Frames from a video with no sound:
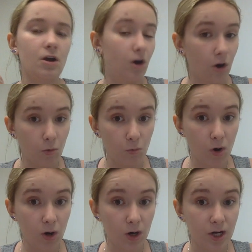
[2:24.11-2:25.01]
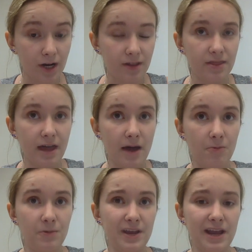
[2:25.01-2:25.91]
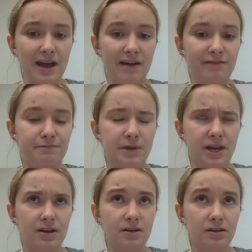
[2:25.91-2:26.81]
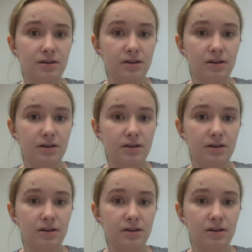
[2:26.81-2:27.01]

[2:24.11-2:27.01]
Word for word: our work that we have been